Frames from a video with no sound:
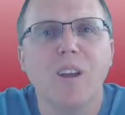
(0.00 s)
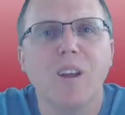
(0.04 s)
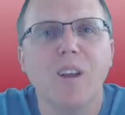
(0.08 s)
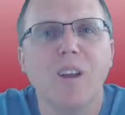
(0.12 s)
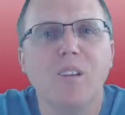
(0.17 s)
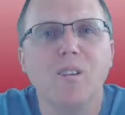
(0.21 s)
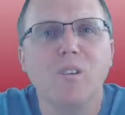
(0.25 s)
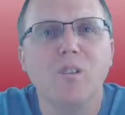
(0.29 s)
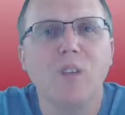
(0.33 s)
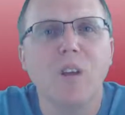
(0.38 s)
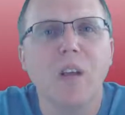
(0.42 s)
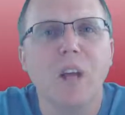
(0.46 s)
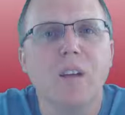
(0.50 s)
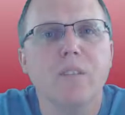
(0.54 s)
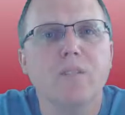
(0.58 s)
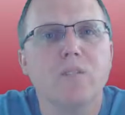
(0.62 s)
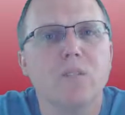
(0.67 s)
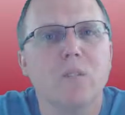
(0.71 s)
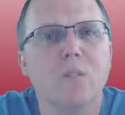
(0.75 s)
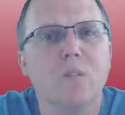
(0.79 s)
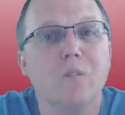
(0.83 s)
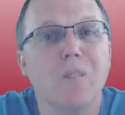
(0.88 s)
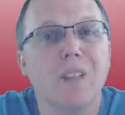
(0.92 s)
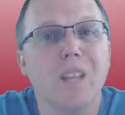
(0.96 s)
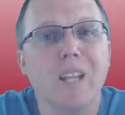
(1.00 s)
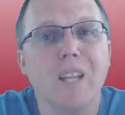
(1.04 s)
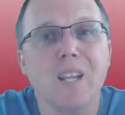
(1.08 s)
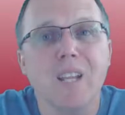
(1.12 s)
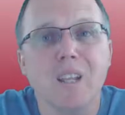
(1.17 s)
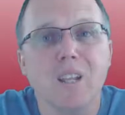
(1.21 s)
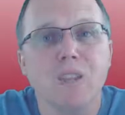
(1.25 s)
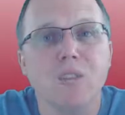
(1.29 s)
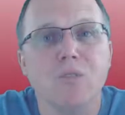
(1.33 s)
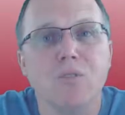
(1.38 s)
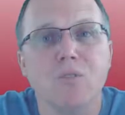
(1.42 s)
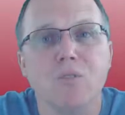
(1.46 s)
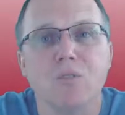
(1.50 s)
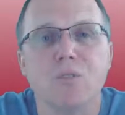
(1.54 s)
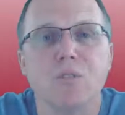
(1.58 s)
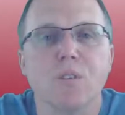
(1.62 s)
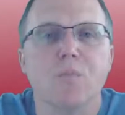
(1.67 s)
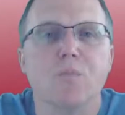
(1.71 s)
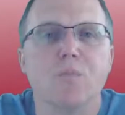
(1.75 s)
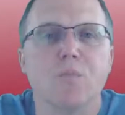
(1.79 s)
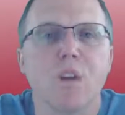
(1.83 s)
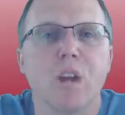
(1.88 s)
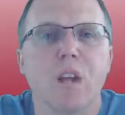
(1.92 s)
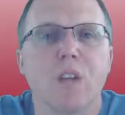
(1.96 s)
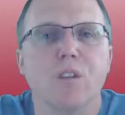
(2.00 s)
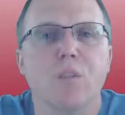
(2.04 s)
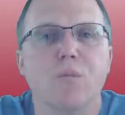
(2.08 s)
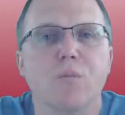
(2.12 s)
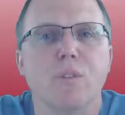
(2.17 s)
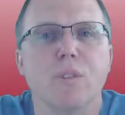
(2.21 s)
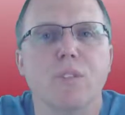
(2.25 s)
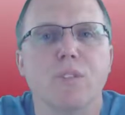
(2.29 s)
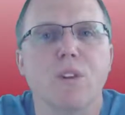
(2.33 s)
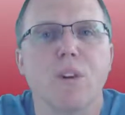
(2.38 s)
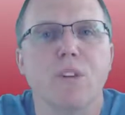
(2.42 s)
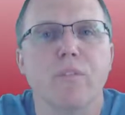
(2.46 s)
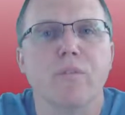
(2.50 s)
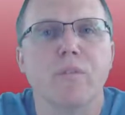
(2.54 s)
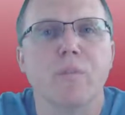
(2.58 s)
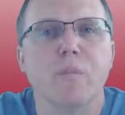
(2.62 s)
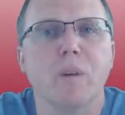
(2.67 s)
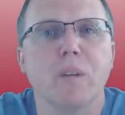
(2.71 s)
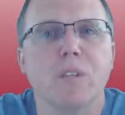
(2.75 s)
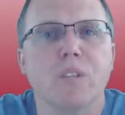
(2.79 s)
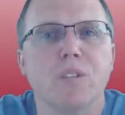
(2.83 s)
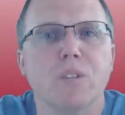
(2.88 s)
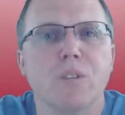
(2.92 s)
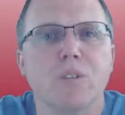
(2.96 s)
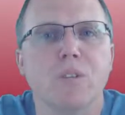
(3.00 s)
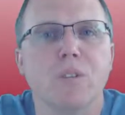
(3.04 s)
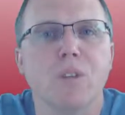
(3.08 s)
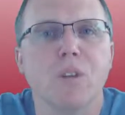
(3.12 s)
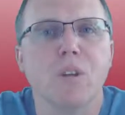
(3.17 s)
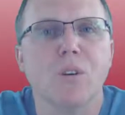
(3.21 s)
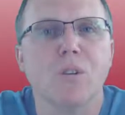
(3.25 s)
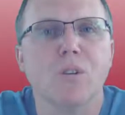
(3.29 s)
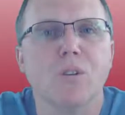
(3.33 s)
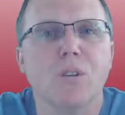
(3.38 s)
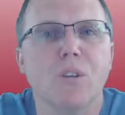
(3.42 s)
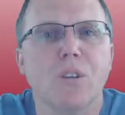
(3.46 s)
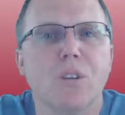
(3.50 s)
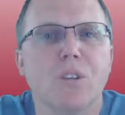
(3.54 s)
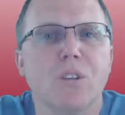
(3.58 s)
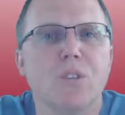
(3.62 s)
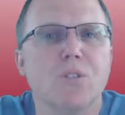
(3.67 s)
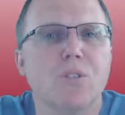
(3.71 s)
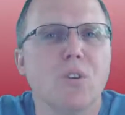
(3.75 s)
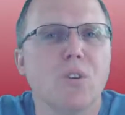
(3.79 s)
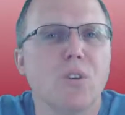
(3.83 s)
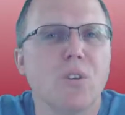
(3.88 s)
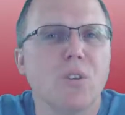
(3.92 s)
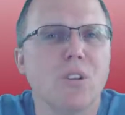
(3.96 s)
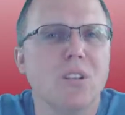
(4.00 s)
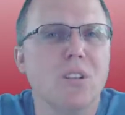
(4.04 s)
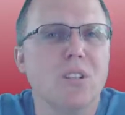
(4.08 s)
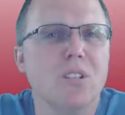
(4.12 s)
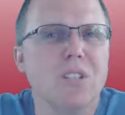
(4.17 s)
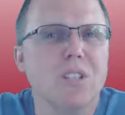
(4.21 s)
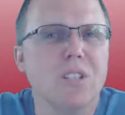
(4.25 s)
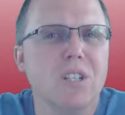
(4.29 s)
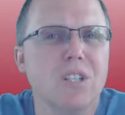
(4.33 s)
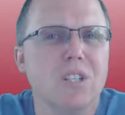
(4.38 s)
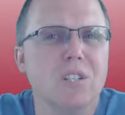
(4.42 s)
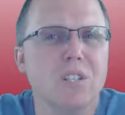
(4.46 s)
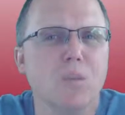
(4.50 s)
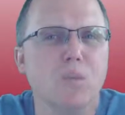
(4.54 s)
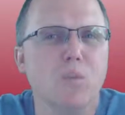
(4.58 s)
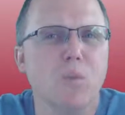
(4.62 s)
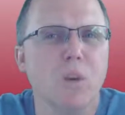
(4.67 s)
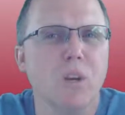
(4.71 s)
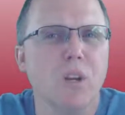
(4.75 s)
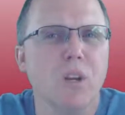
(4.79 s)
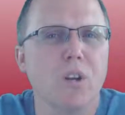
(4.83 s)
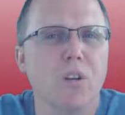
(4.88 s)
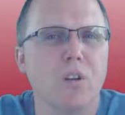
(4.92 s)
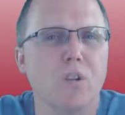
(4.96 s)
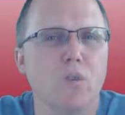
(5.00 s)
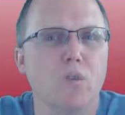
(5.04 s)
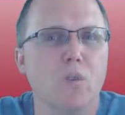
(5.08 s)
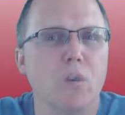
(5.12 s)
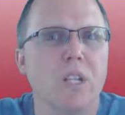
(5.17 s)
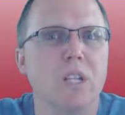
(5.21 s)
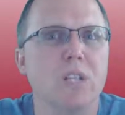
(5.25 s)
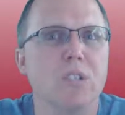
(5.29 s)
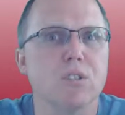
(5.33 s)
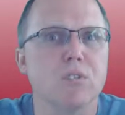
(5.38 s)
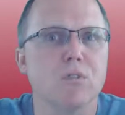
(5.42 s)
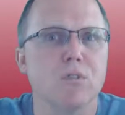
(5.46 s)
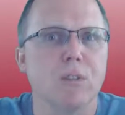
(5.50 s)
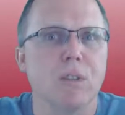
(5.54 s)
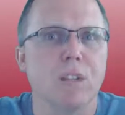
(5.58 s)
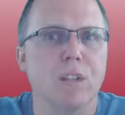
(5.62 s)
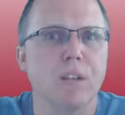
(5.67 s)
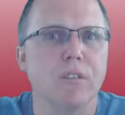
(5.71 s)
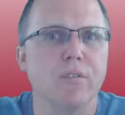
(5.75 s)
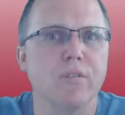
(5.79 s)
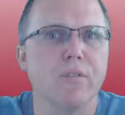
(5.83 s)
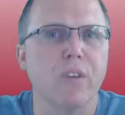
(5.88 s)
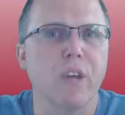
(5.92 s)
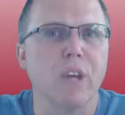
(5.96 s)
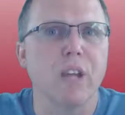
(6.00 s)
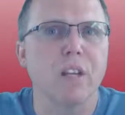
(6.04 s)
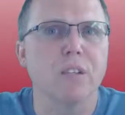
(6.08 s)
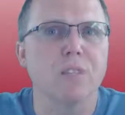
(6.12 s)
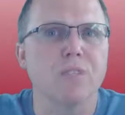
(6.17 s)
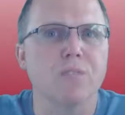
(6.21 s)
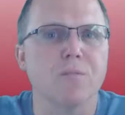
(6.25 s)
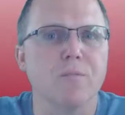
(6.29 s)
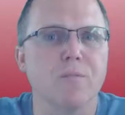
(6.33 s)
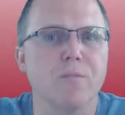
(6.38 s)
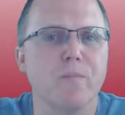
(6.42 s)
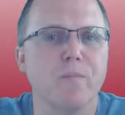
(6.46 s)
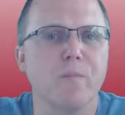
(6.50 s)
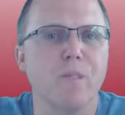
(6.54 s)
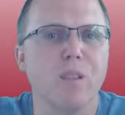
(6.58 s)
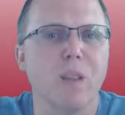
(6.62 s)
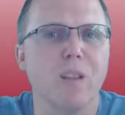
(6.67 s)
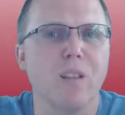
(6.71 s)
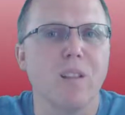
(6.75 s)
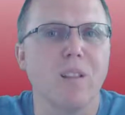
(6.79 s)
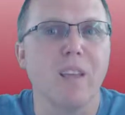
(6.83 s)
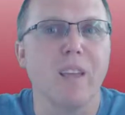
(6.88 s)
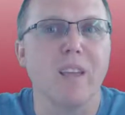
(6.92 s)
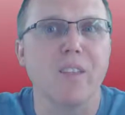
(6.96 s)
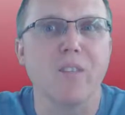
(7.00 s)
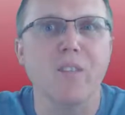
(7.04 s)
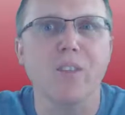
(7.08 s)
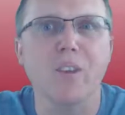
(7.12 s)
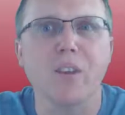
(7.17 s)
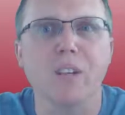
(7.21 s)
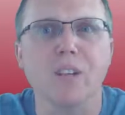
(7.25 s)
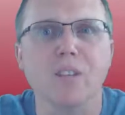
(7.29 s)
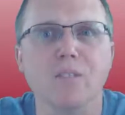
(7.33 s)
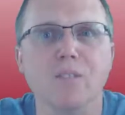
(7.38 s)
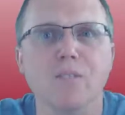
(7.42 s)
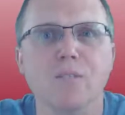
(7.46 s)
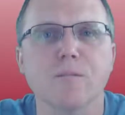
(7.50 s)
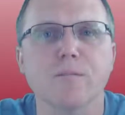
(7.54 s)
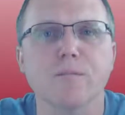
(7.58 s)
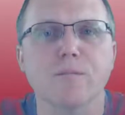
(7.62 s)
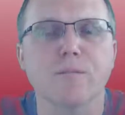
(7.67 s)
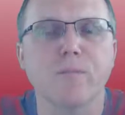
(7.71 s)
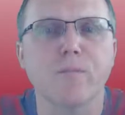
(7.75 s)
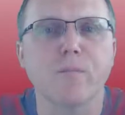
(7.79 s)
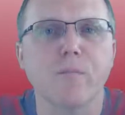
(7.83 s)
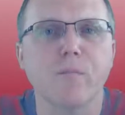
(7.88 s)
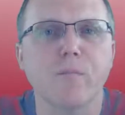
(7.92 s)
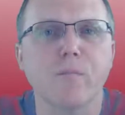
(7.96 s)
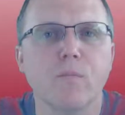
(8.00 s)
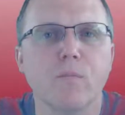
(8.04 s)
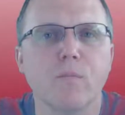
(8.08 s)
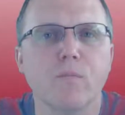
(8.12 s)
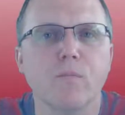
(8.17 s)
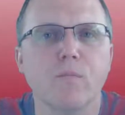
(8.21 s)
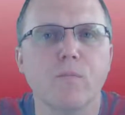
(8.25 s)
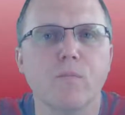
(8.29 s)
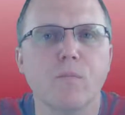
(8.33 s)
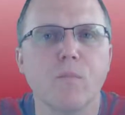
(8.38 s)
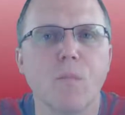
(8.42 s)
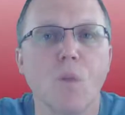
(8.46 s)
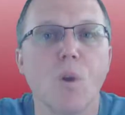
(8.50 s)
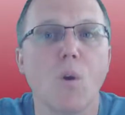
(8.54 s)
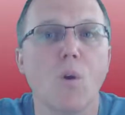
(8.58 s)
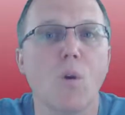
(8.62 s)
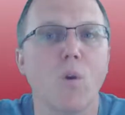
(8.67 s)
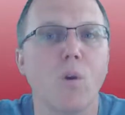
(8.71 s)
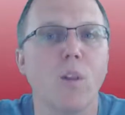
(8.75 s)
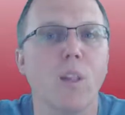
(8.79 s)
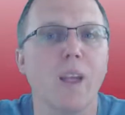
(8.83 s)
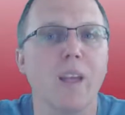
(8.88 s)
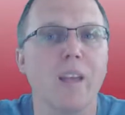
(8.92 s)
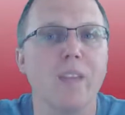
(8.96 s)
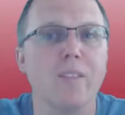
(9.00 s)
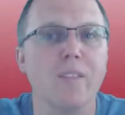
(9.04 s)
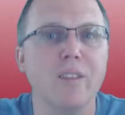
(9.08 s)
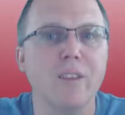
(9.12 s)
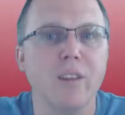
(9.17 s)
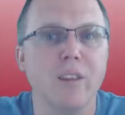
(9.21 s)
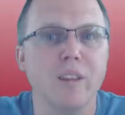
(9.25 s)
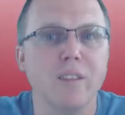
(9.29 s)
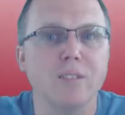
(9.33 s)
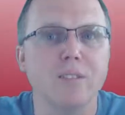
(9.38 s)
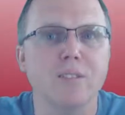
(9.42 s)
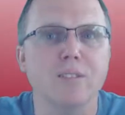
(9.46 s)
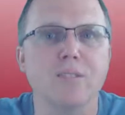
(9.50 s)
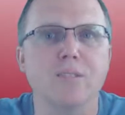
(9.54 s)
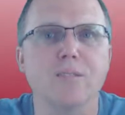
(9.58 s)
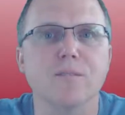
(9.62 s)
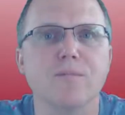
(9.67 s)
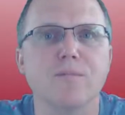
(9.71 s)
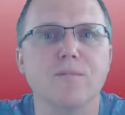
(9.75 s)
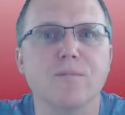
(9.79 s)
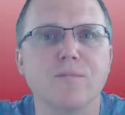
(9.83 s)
I do have some lighting issues I'm trying to resolve in my studio, so you're going to see some weird green screen effects, like this, or like this.